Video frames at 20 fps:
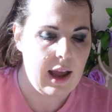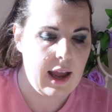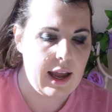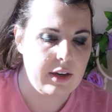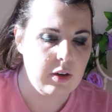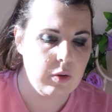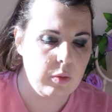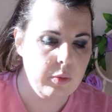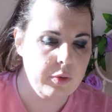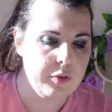
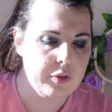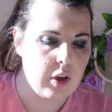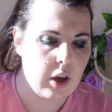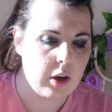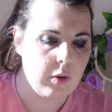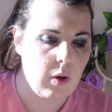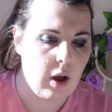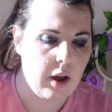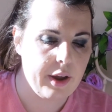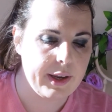And
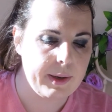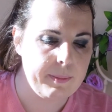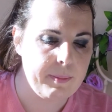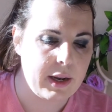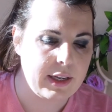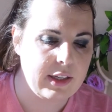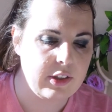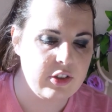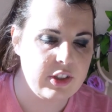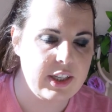also, I
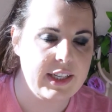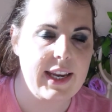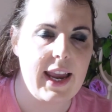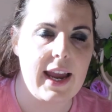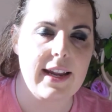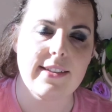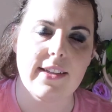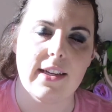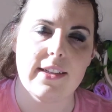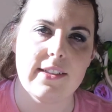managed to
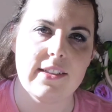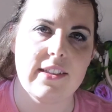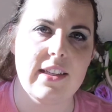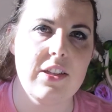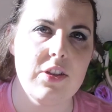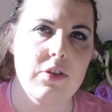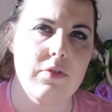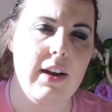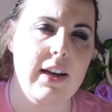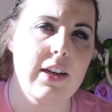get a
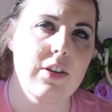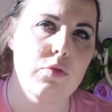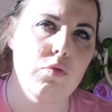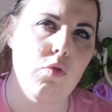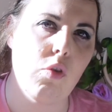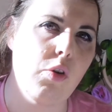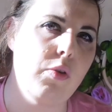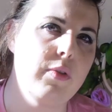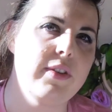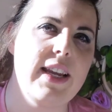Cinderella's
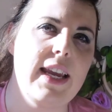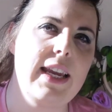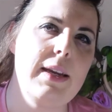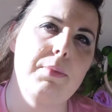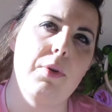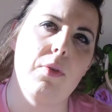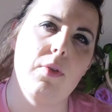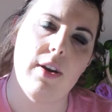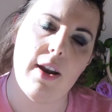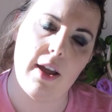Royal
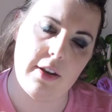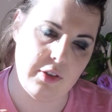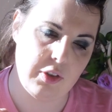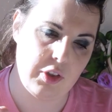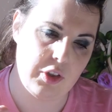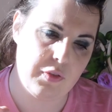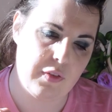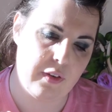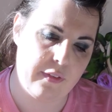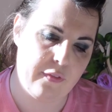Table
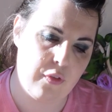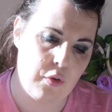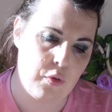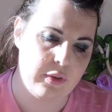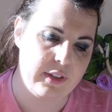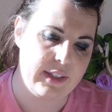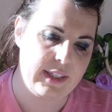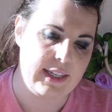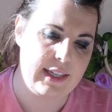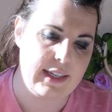lunch for
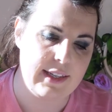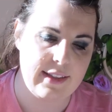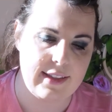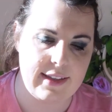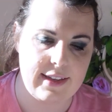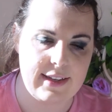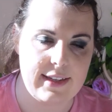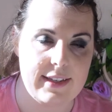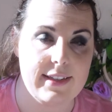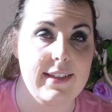
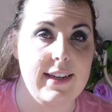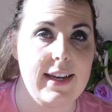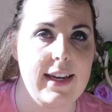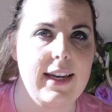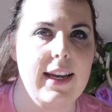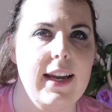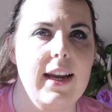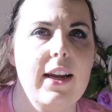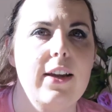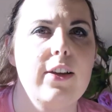
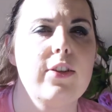$14.30.